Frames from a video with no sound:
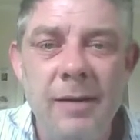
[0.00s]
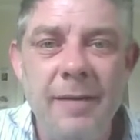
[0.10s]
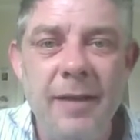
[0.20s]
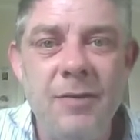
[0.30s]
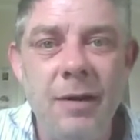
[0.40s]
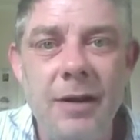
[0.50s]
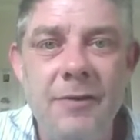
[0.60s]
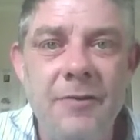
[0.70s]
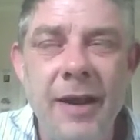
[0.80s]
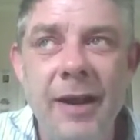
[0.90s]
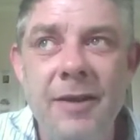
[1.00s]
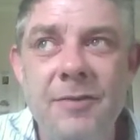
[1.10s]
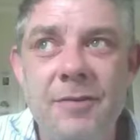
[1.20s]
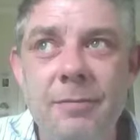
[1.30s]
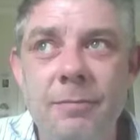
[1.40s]
that's not going to
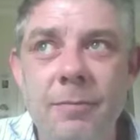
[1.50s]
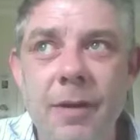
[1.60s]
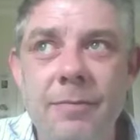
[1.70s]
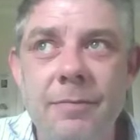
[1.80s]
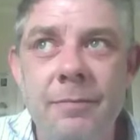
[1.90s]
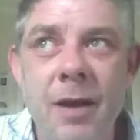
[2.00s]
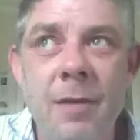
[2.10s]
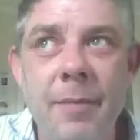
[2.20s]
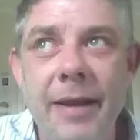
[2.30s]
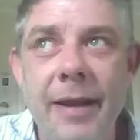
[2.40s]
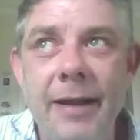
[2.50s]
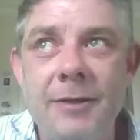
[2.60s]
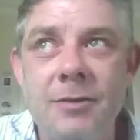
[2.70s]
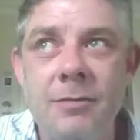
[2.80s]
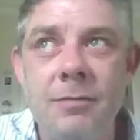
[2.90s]
change with no
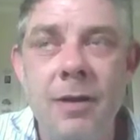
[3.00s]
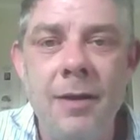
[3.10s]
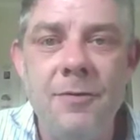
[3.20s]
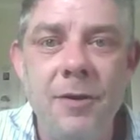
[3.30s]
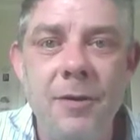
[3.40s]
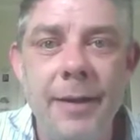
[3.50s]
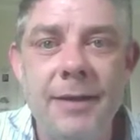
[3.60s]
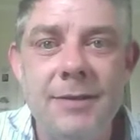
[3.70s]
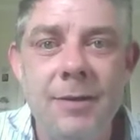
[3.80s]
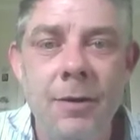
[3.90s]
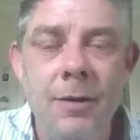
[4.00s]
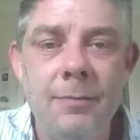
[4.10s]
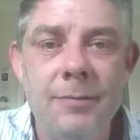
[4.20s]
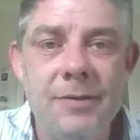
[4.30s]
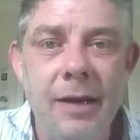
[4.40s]
medication in 2 weeks'
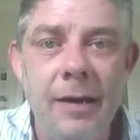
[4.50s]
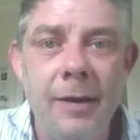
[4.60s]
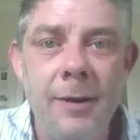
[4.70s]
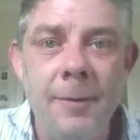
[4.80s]
time. So